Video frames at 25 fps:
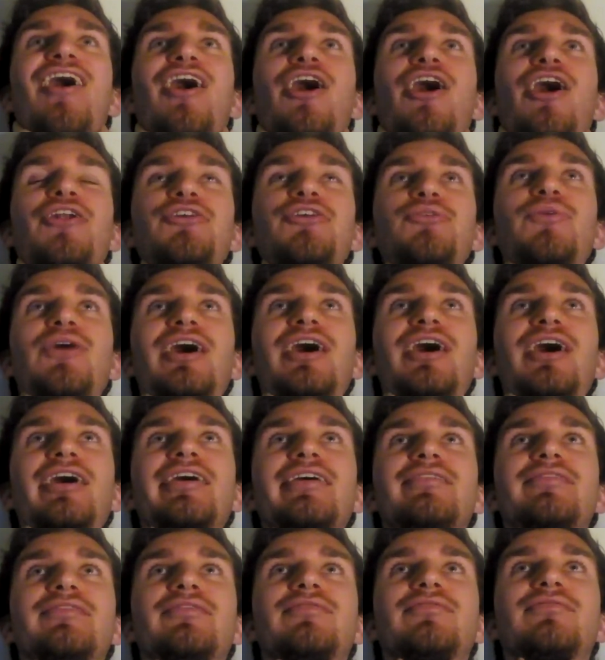
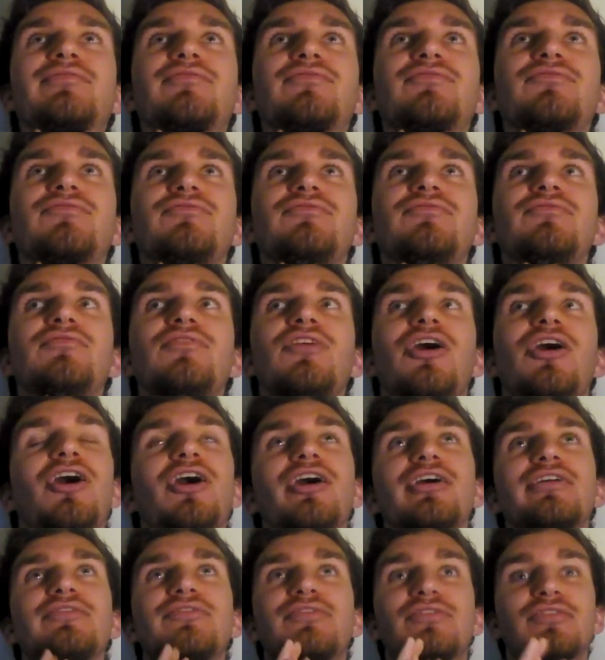Otherwise,
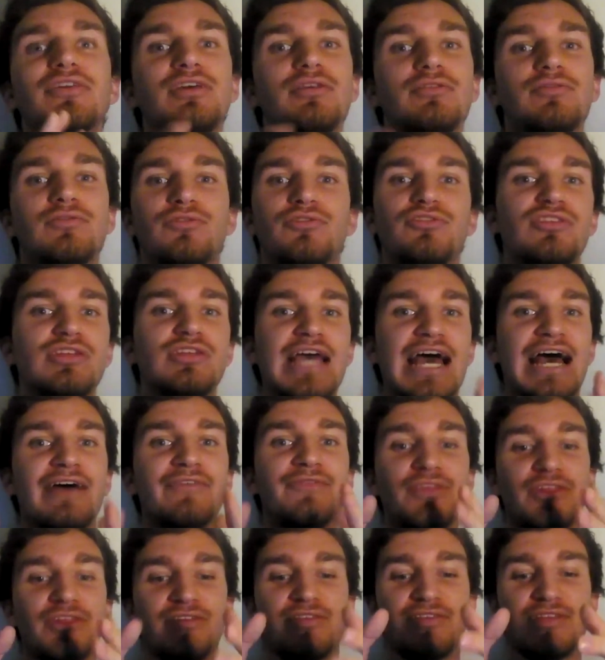honestly,
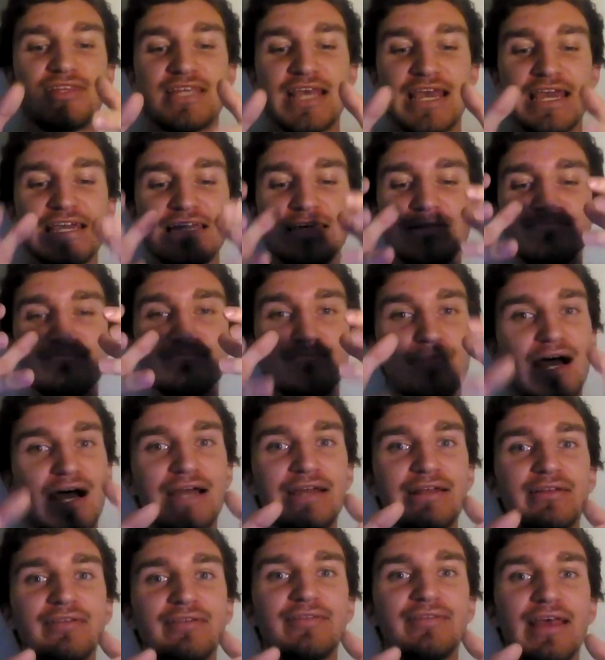have the same
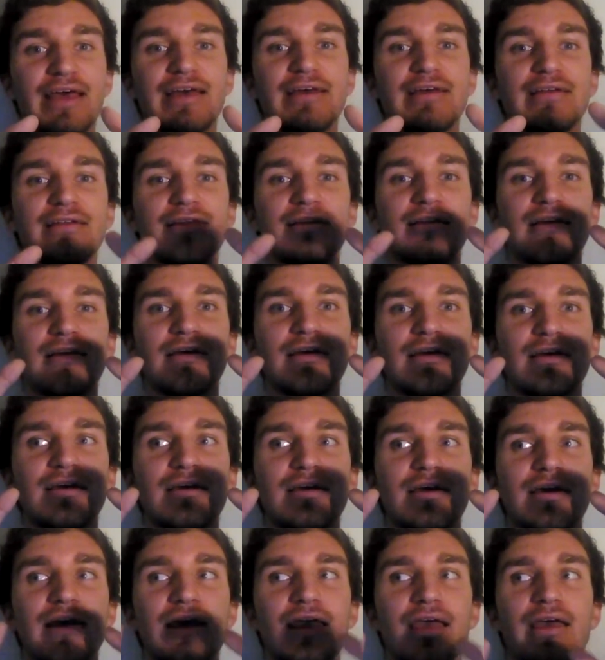mindset
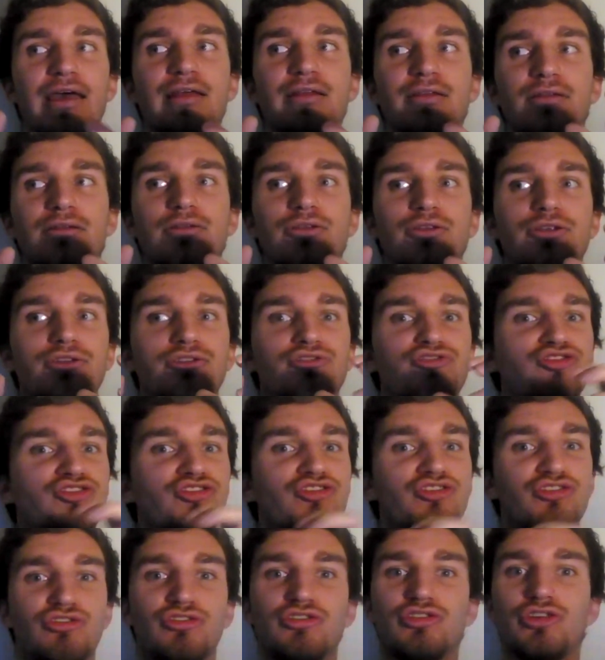and
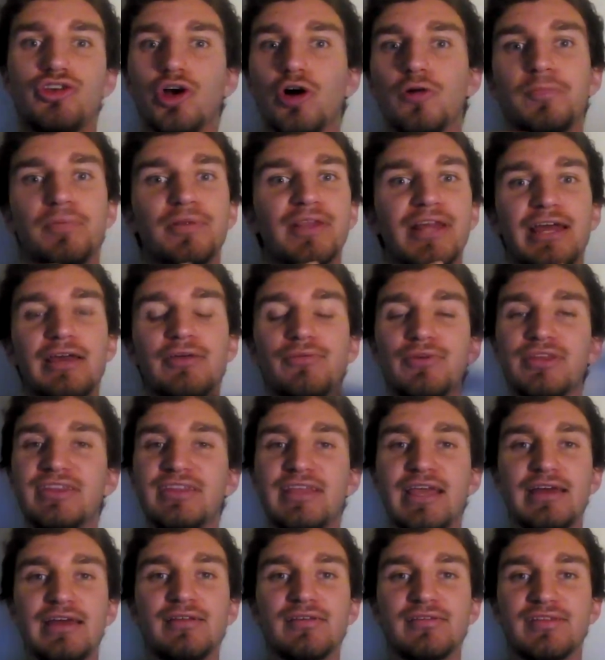just go play with
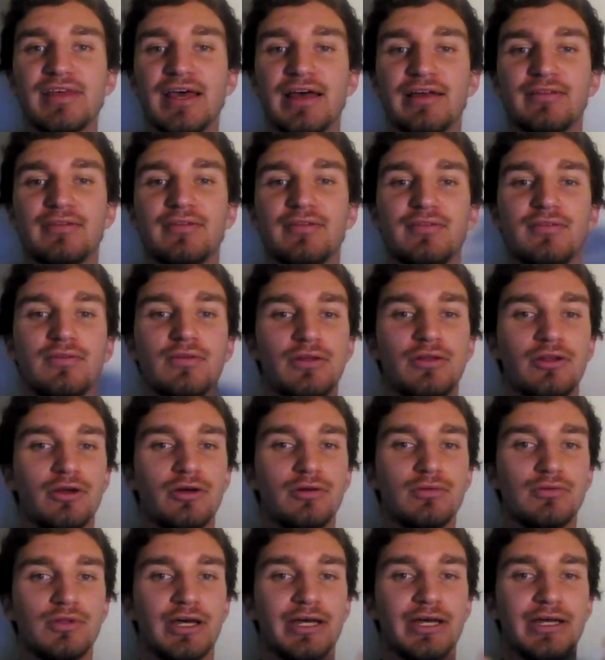data sets.
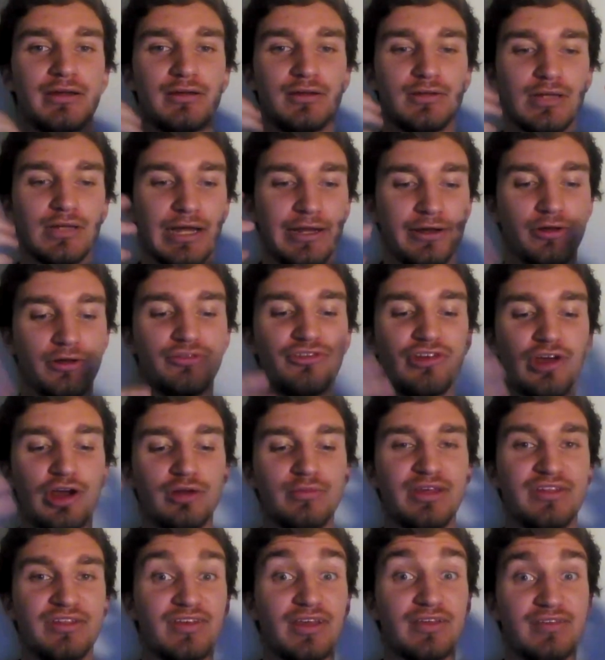Like I know
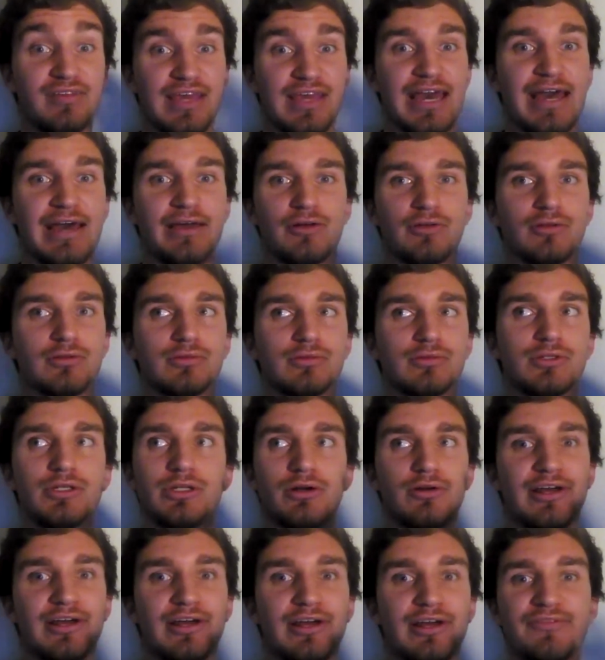Jeremy says Kaggle,
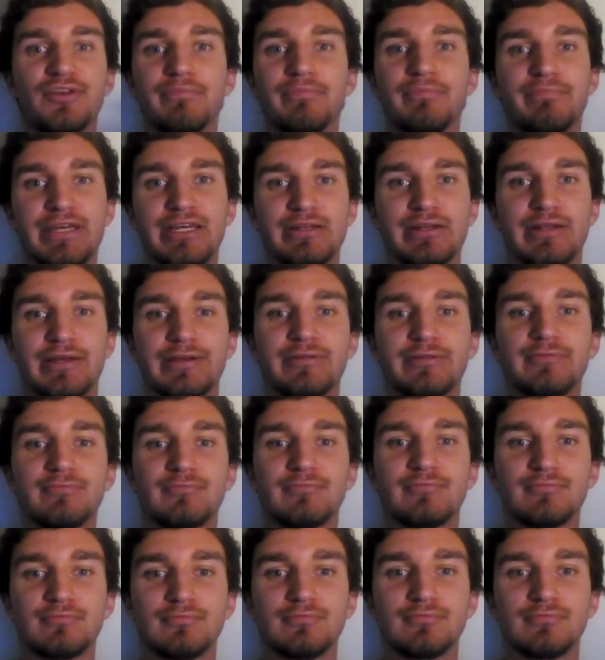you don't have to compete in it.